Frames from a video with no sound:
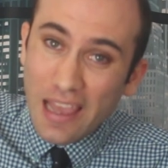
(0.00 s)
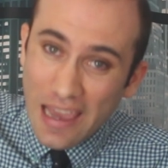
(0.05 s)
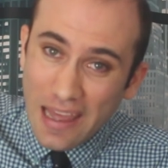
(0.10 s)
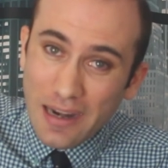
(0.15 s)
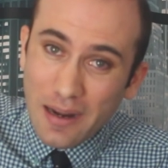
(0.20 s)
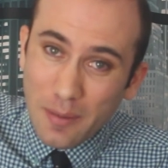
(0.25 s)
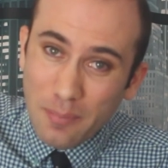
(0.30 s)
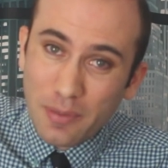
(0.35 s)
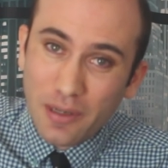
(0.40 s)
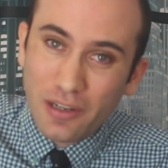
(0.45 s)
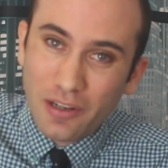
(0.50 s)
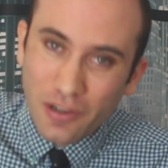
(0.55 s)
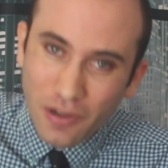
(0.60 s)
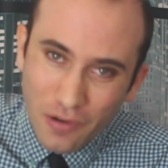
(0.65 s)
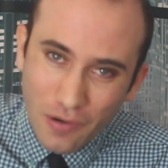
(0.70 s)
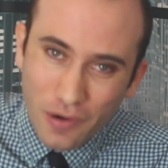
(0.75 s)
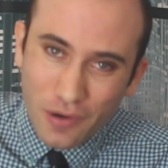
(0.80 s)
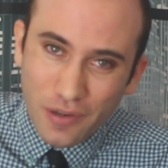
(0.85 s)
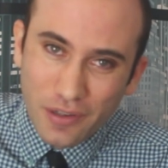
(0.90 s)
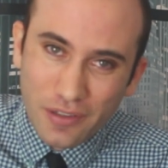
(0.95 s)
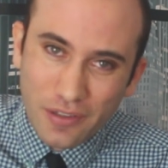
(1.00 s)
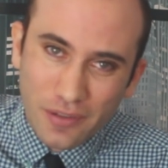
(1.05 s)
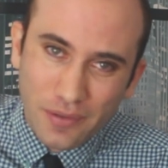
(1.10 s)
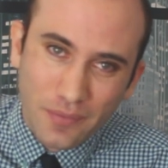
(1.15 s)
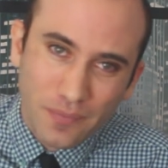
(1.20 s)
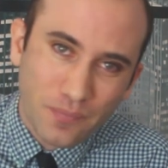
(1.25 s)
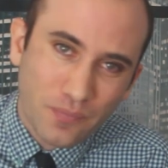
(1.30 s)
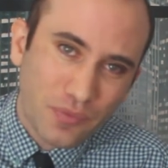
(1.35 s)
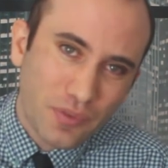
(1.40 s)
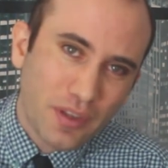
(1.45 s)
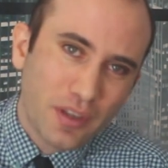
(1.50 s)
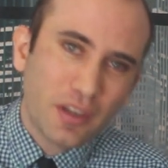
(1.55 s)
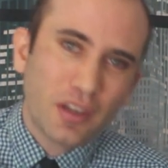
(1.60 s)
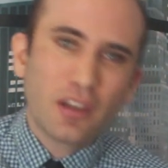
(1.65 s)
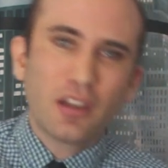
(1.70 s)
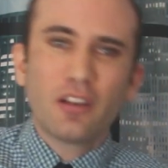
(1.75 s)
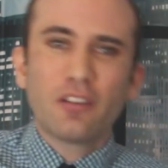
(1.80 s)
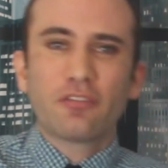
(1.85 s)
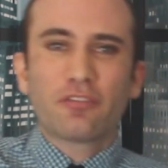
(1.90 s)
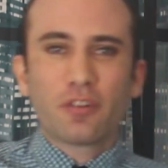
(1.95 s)
that up in court.
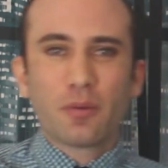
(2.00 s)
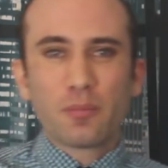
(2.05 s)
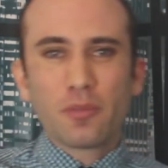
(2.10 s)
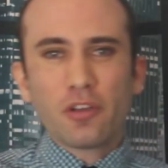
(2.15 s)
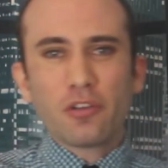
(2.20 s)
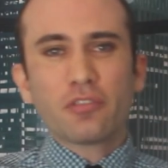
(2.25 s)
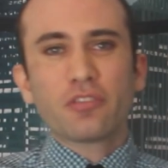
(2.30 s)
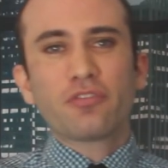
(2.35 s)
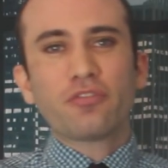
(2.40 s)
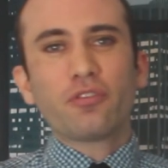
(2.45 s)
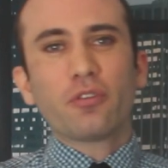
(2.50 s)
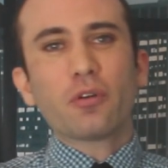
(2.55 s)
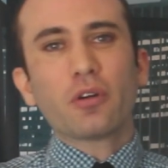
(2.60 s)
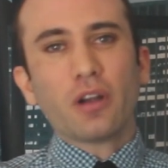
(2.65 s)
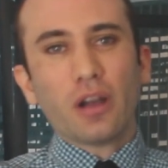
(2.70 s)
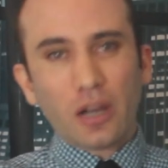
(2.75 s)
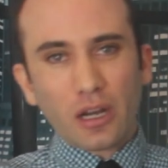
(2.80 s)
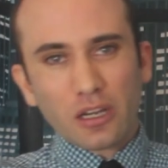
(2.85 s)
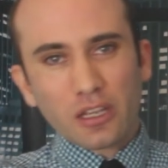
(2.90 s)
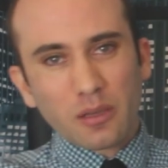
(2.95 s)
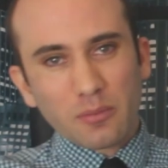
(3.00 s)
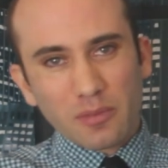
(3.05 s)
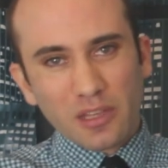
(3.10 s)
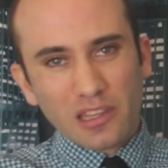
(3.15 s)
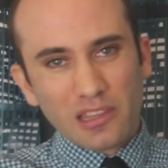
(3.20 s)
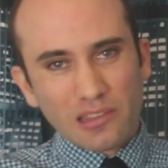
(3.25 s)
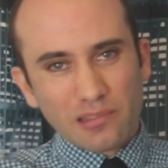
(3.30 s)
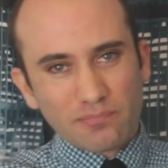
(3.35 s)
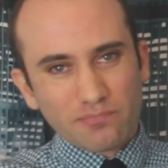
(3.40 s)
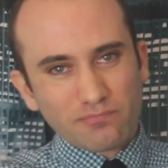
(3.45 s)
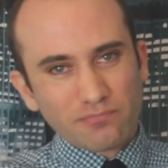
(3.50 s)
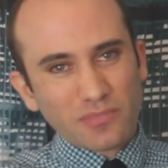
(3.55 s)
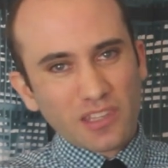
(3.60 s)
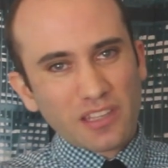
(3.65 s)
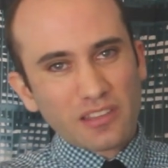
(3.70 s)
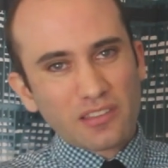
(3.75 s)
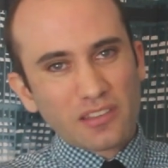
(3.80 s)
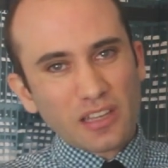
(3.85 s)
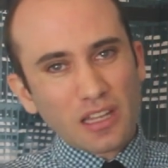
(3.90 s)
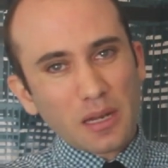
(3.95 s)
From those 4 arguments,
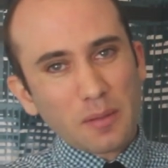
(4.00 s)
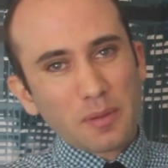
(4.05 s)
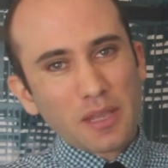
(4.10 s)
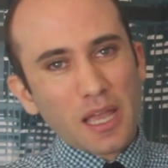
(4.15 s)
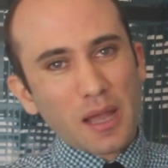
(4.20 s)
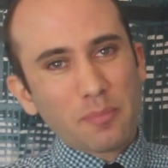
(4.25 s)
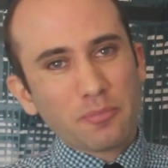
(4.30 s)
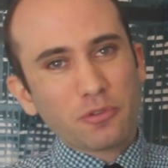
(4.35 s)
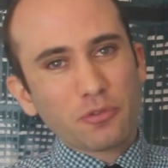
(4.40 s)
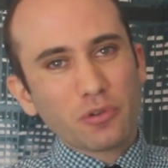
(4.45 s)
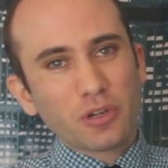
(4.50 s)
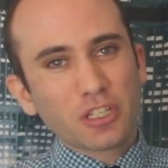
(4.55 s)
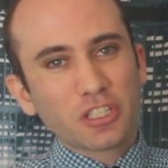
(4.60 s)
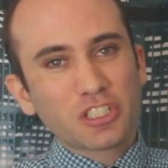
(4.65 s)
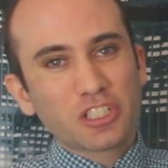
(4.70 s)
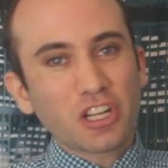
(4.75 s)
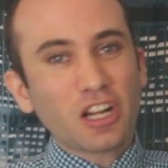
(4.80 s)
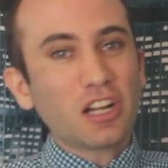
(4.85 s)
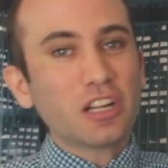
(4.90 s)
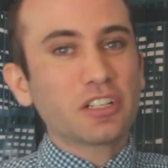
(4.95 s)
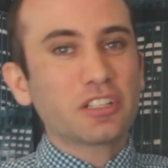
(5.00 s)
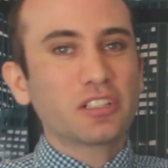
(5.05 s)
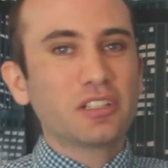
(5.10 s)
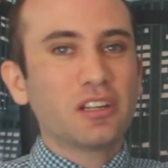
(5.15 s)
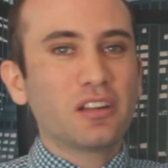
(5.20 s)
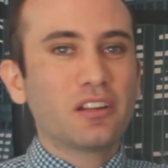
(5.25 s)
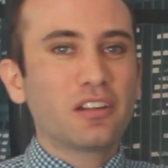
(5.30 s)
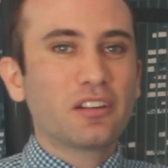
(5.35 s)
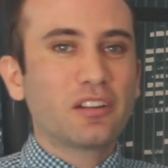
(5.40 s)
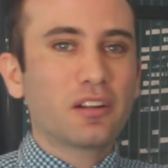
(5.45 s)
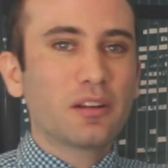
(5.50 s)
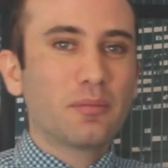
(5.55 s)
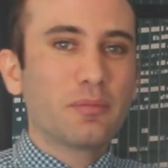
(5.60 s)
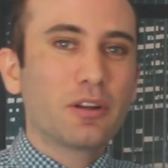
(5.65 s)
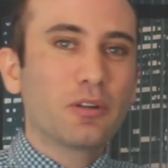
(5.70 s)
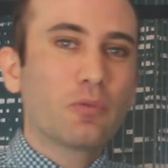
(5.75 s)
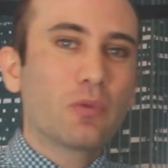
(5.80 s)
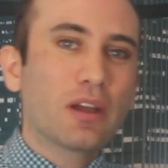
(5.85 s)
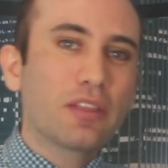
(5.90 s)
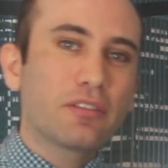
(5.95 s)
it's going to be up to a judge to
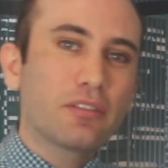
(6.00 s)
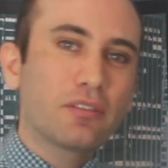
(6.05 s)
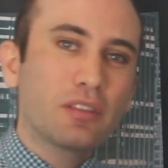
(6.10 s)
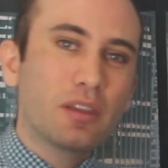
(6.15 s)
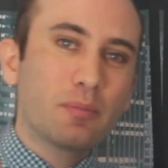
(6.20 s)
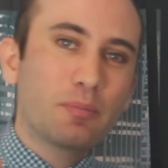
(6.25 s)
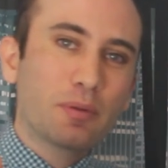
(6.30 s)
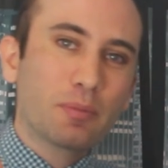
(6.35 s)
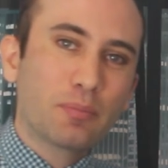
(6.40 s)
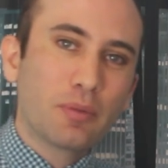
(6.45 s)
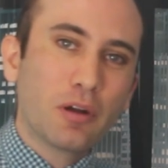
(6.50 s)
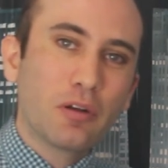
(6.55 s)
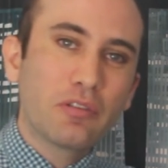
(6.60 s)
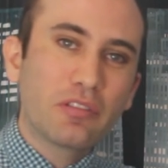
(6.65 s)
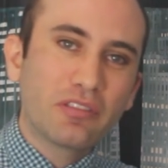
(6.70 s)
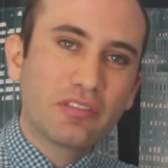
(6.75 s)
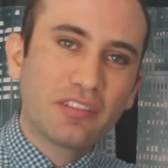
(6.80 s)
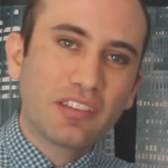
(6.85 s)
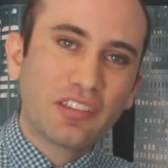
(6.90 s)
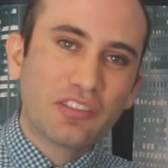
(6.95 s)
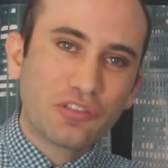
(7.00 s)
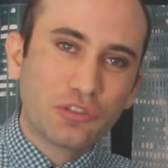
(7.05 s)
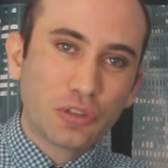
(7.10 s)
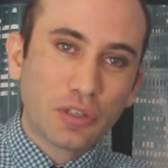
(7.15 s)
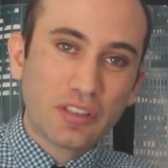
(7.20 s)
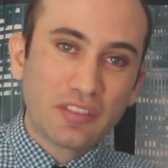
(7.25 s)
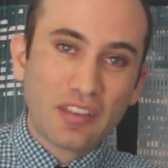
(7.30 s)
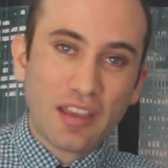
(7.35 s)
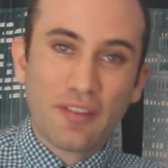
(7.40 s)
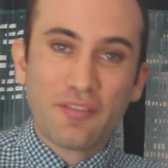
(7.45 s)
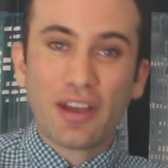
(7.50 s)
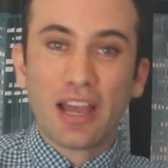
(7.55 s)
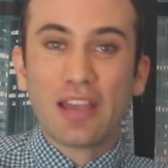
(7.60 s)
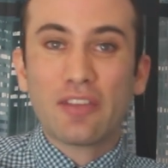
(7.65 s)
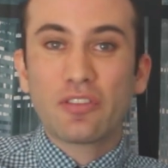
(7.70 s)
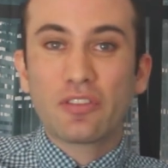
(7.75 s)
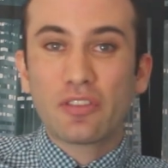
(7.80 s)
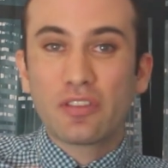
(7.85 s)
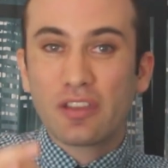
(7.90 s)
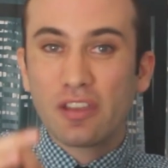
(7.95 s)
determine whether the proposed districts have
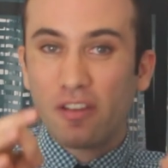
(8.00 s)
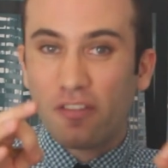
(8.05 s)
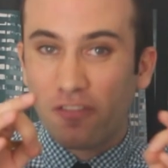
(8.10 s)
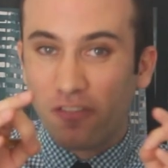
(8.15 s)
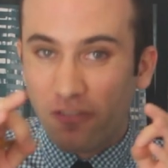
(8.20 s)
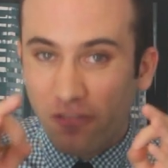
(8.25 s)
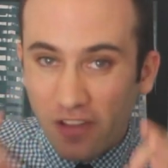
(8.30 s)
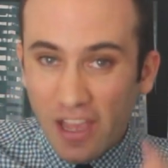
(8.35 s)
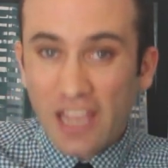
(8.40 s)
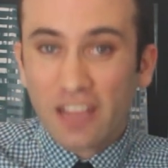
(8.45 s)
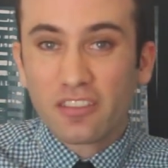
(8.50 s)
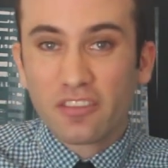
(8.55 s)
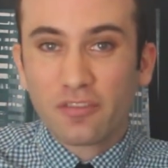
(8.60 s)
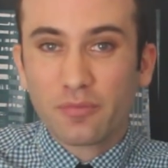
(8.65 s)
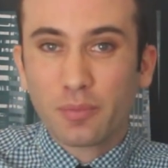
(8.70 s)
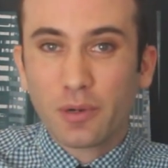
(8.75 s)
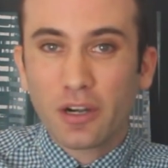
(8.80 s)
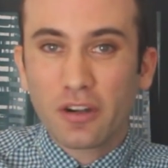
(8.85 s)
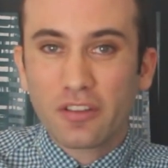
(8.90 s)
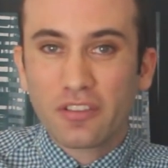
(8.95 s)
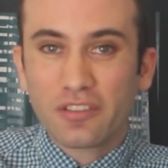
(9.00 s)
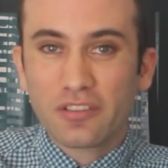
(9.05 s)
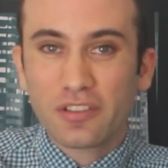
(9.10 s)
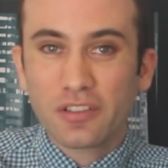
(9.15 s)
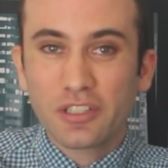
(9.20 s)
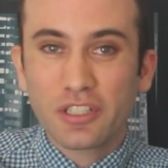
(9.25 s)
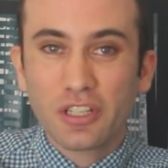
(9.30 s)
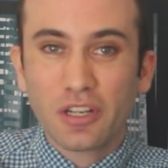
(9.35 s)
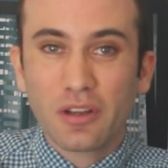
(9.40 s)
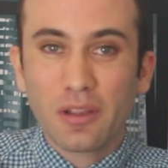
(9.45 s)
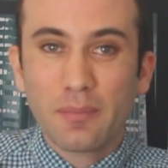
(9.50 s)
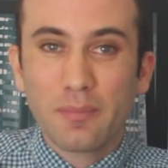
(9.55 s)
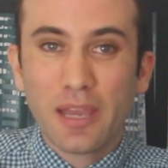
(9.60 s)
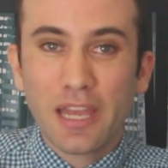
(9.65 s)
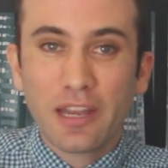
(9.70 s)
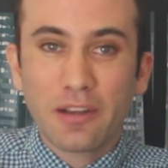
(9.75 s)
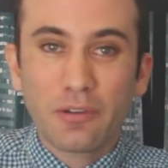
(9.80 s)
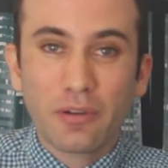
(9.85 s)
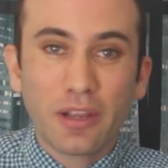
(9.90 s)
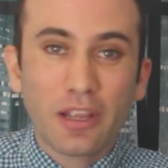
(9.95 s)
either the effect of partisan
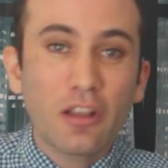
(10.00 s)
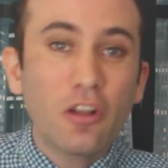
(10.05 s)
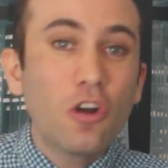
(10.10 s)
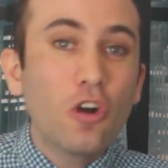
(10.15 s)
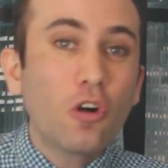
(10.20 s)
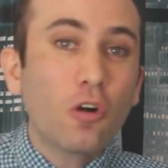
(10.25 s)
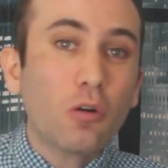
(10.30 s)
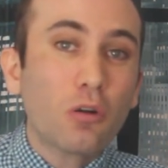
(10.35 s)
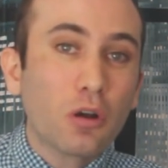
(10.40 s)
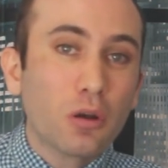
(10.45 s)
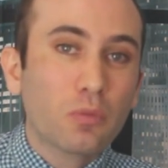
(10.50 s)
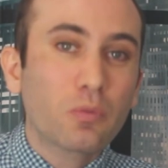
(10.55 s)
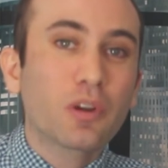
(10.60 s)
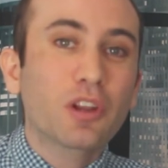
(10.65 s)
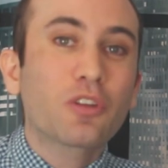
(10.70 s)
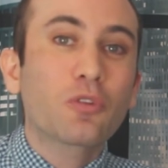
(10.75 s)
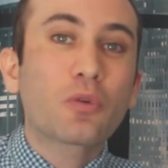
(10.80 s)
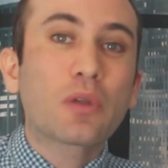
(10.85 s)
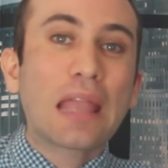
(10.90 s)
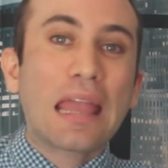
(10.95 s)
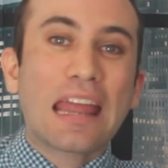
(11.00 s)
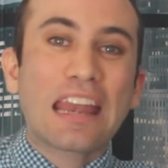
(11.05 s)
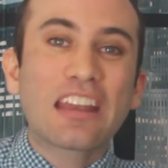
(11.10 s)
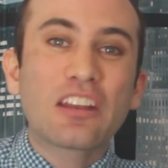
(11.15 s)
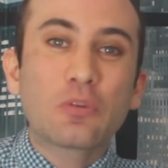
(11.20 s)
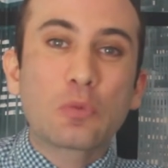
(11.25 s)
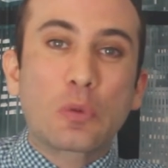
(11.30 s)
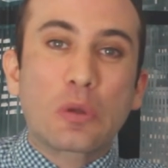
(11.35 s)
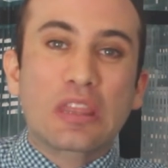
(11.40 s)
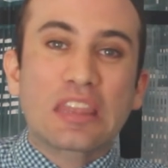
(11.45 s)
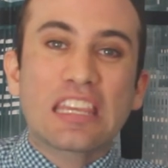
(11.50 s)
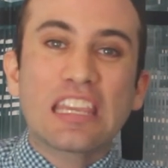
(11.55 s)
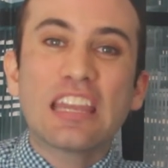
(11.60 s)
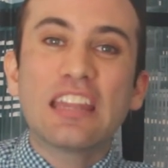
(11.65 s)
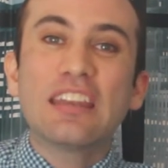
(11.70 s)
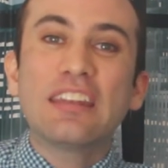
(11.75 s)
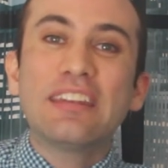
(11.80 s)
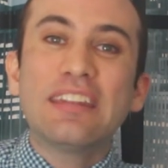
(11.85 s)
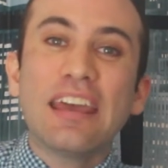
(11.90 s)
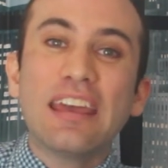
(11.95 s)
gerrymandering or were created with
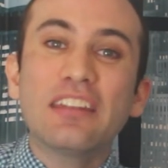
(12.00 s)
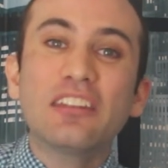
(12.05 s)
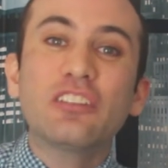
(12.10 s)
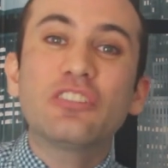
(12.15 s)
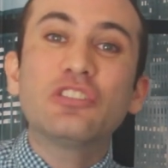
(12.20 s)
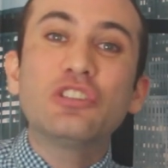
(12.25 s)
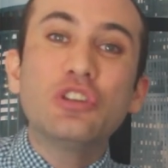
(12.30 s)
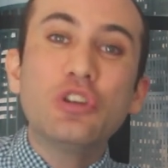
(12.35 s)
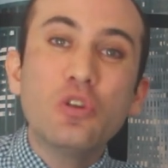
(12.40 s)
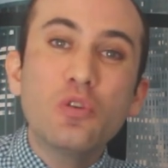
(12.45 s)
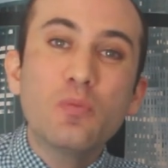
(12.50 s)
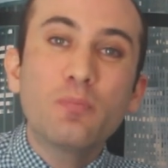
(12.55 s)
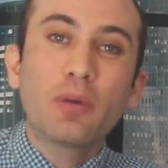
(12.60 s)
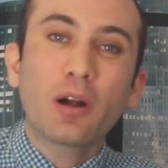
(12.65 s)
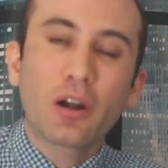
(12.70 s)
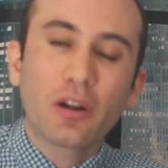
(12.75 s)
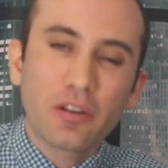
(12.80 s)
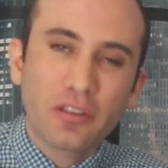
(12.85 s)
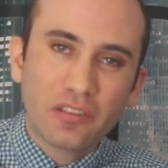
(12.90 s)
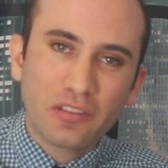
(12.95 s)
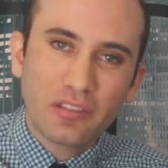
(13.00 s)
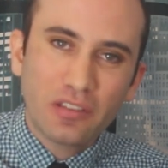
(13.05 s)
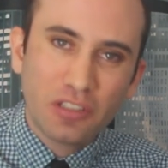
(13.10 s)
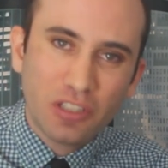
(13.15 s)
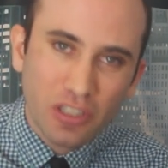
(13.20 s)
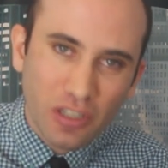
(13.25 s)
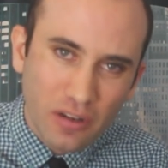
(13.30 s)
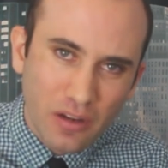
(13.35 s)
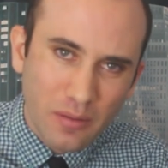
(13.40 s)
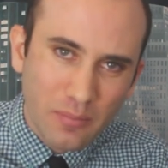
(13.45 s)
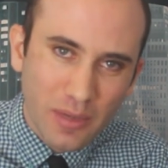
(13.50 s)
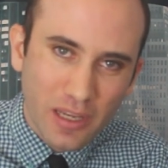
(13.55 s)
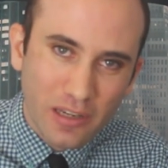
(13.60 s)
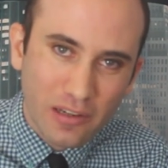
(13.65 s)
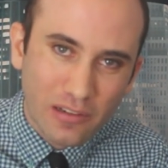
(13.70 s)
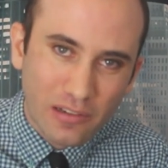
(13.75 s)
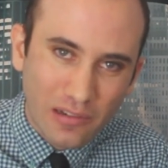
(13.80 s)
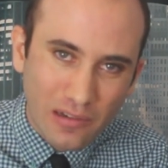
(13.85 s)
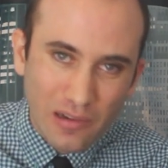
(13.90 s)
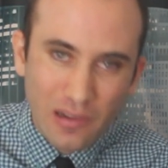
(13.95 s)
the intent to partisan
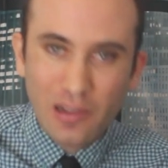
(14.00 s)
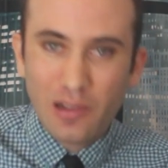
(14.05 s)
gerrymander.